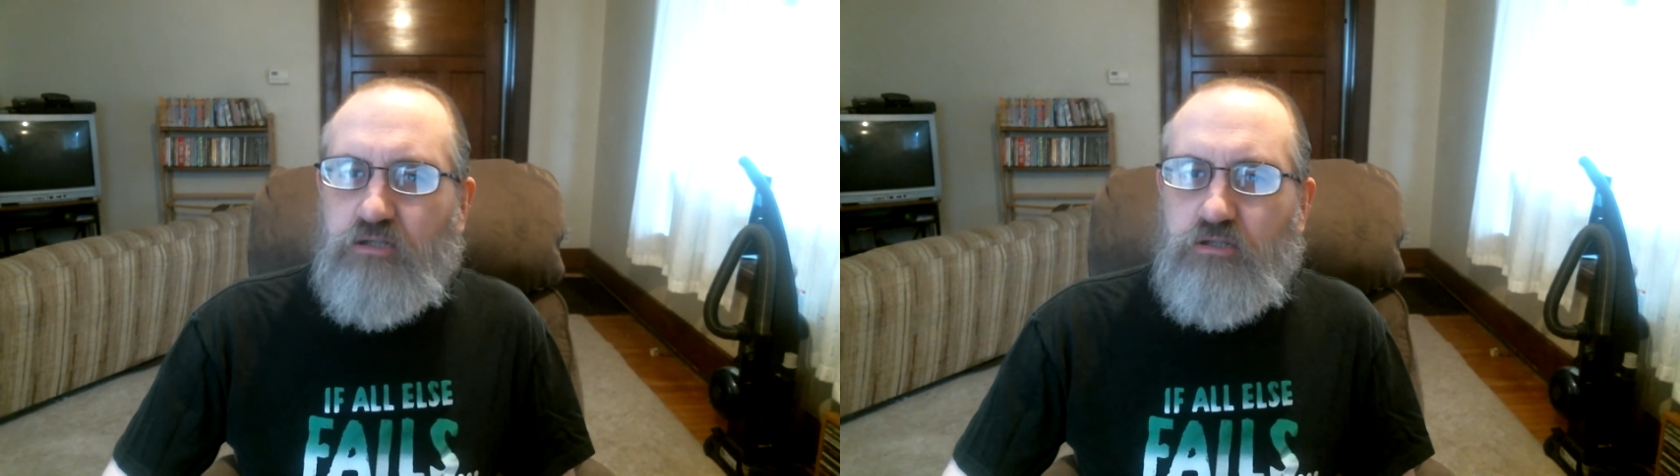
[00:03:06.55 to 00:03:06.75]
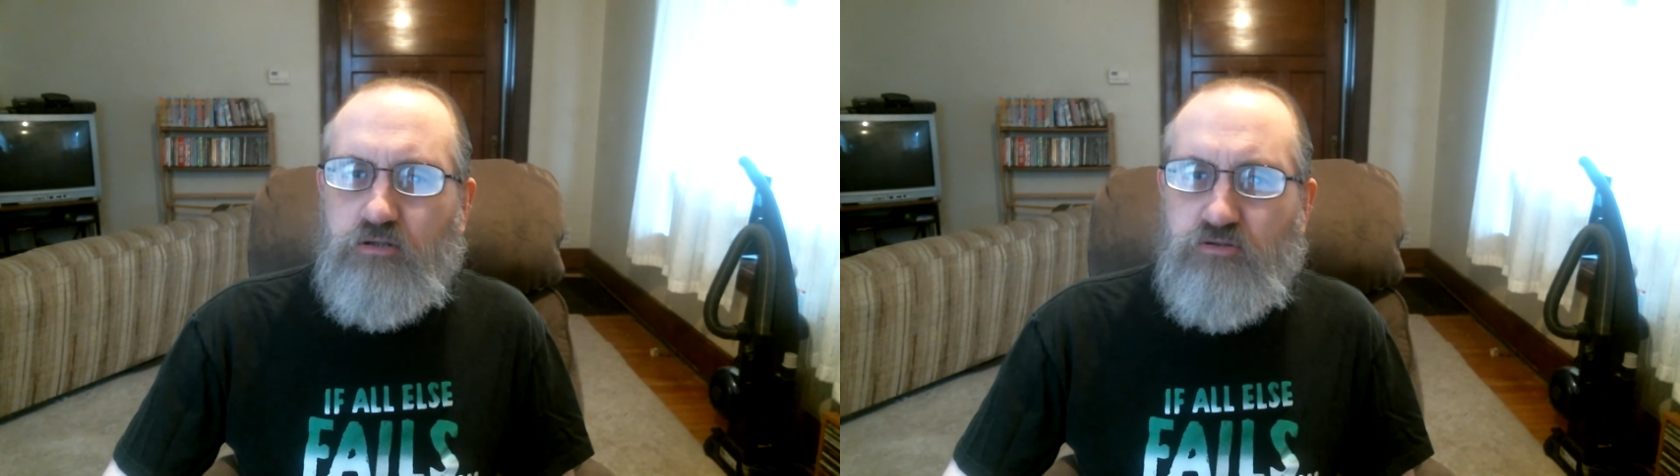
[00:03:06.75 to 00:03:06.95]

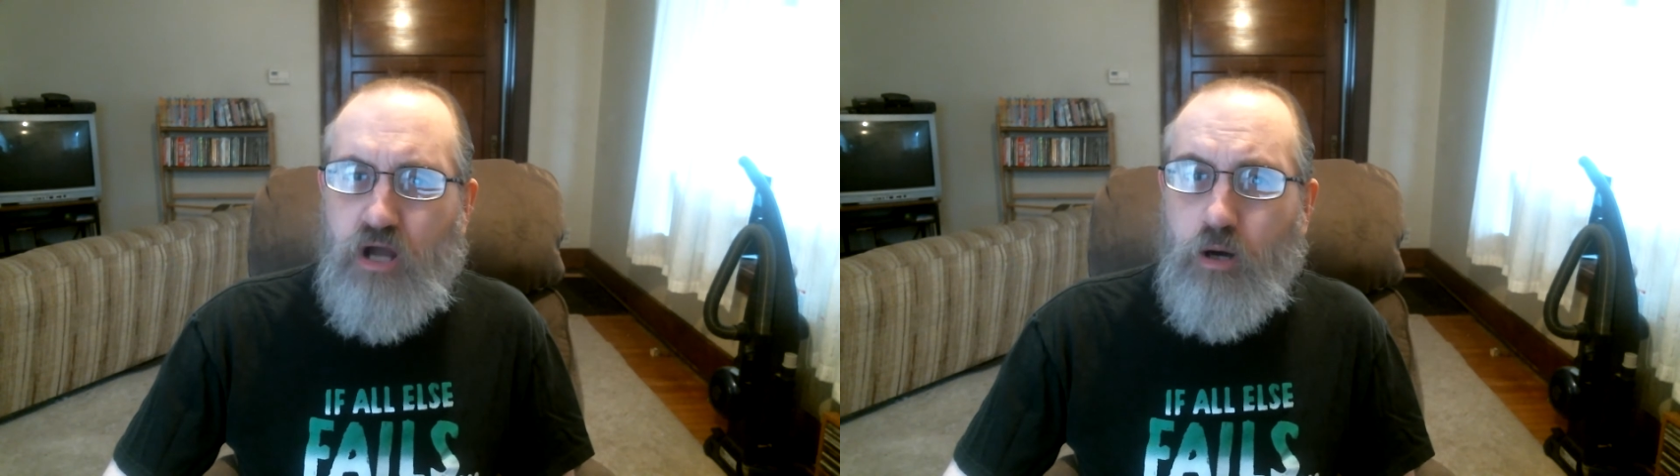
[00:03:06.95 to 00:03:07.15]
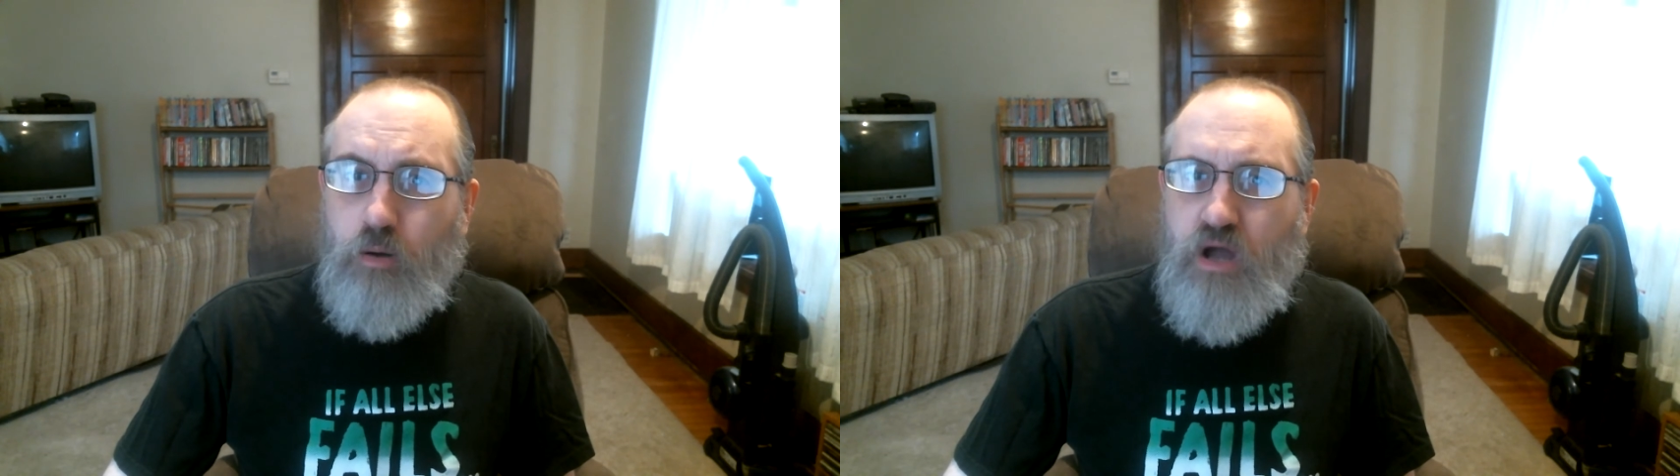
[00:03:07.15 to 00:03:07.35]
You
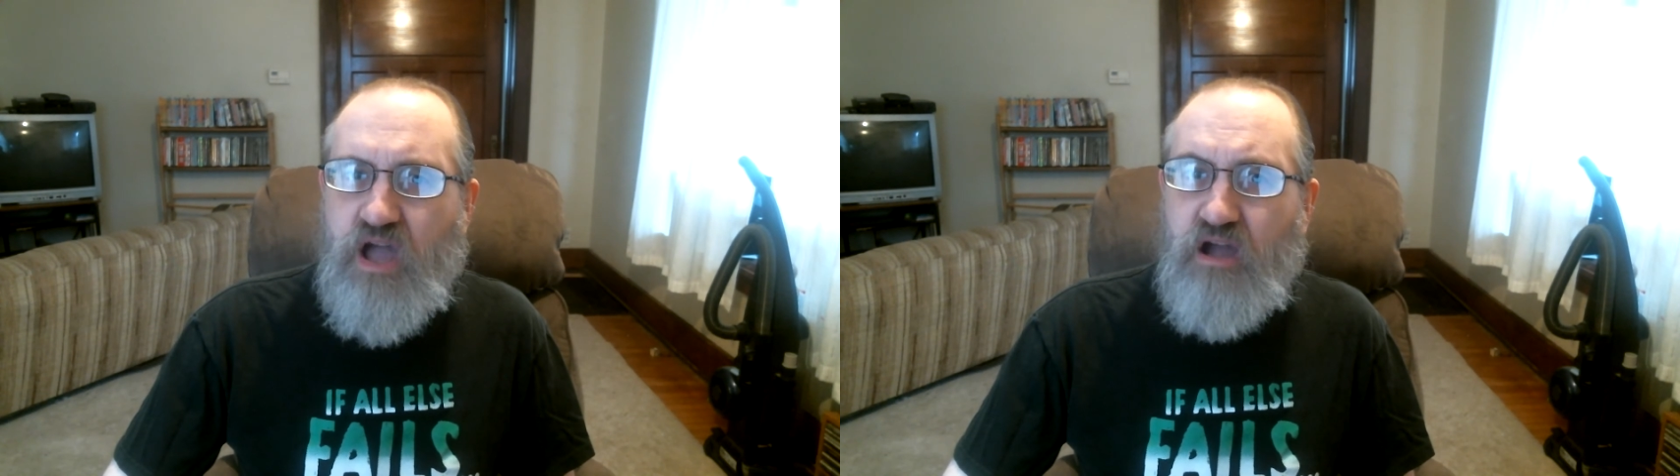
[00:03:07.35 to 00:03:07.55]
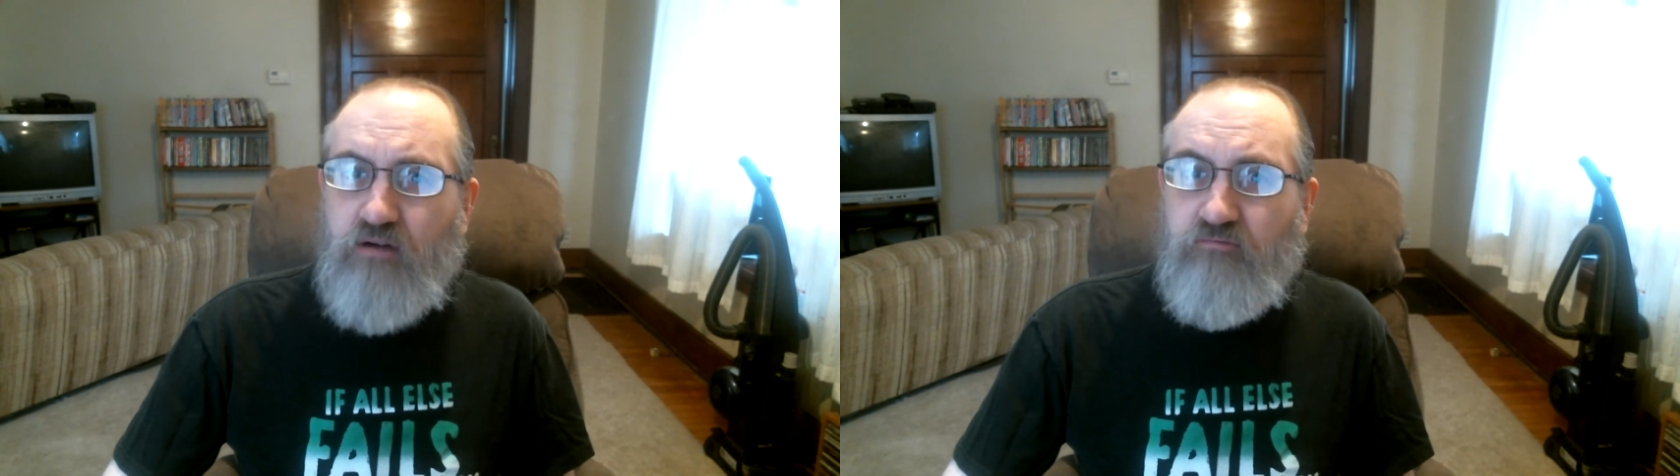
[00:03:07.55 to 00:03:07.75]
know,
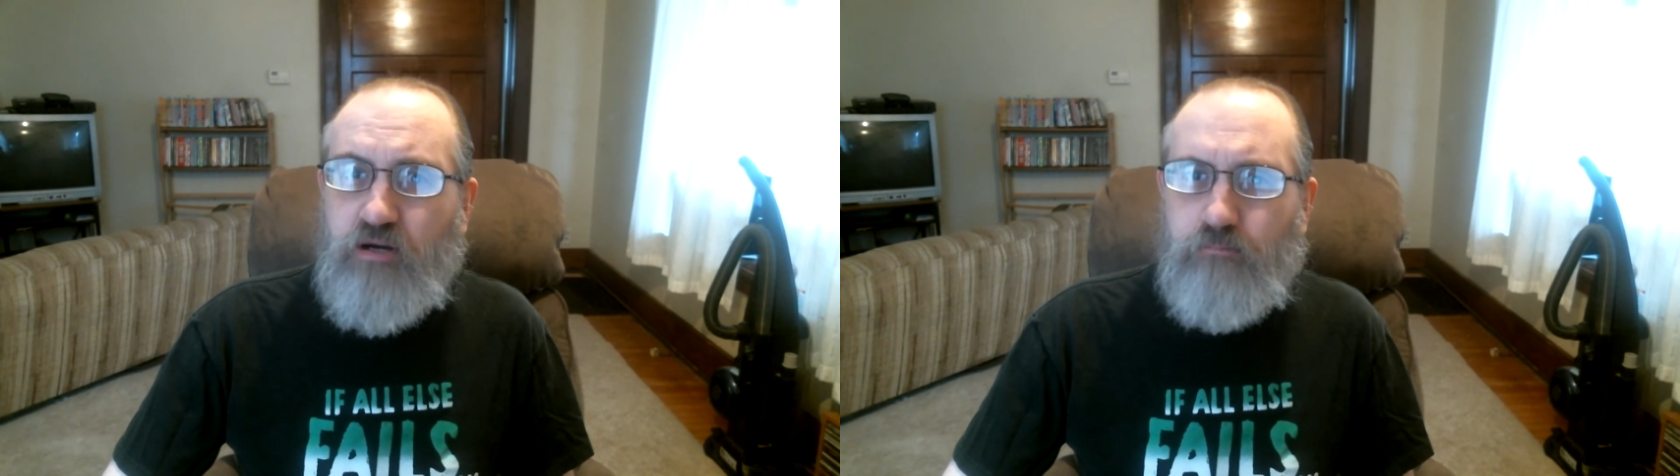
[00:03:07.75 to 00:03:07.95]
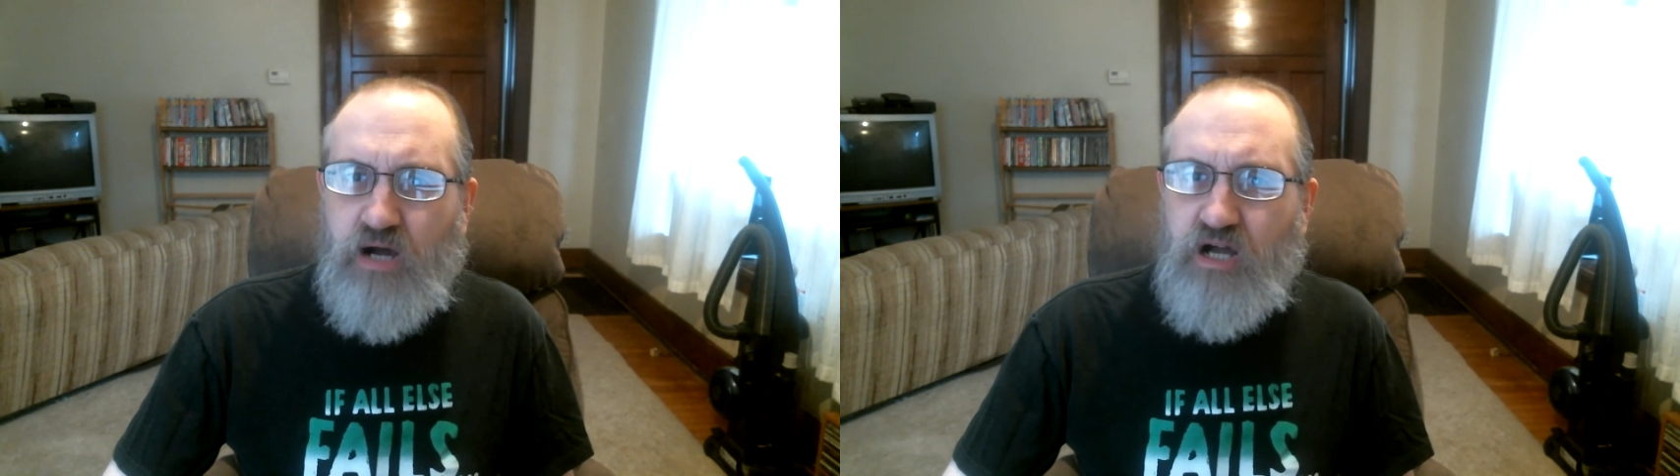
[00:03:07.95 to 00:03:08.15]

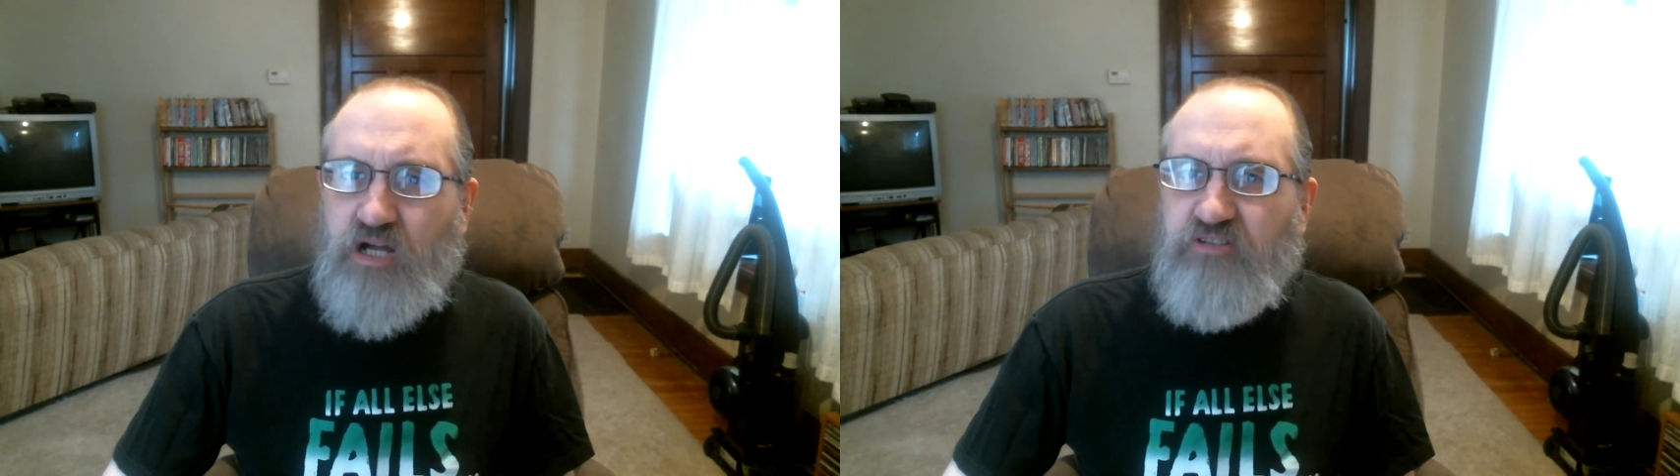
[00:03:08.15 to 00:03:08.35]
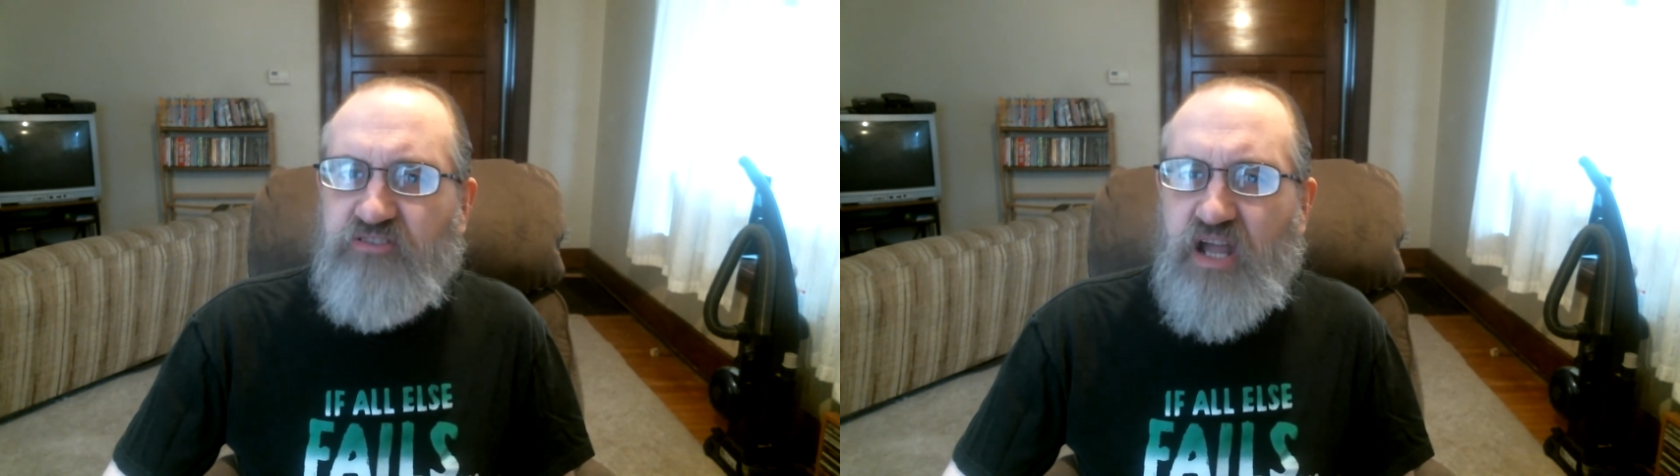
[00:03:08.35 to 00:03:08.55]
every
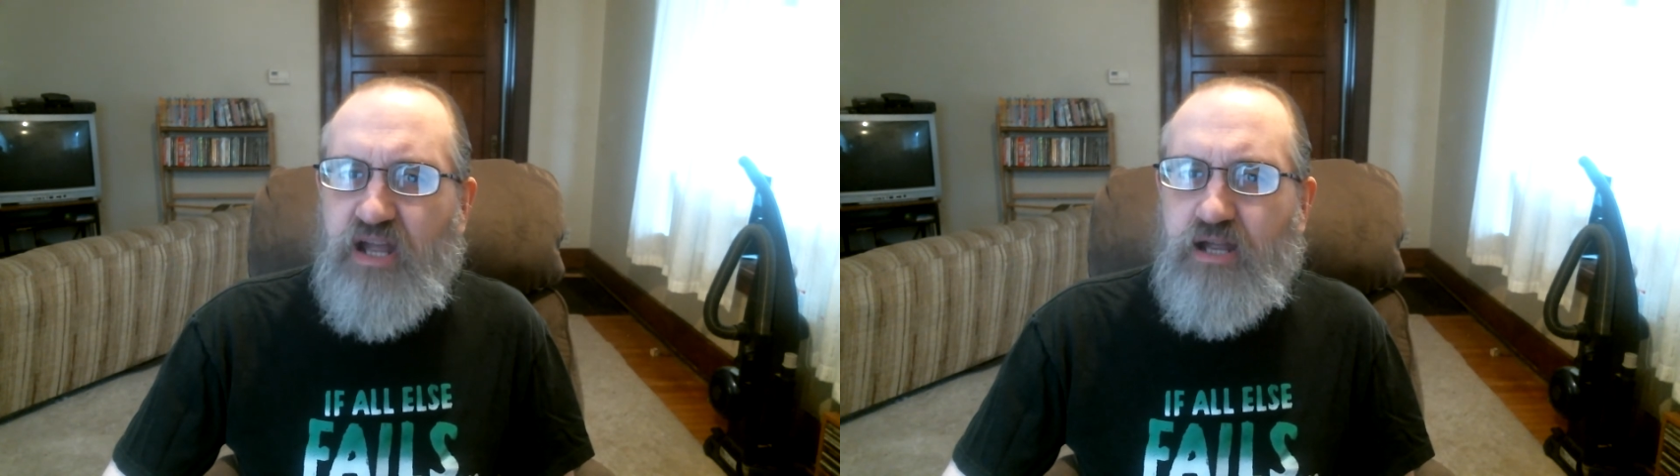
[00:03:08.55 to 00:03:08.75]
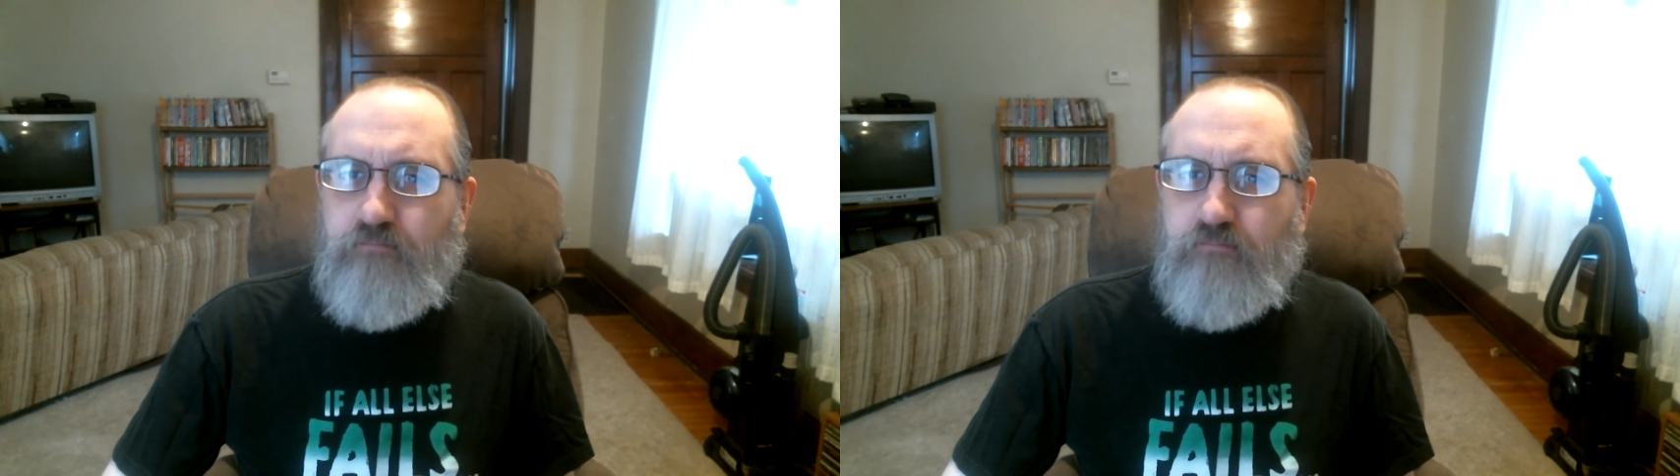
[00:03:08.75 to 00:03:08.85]
Monday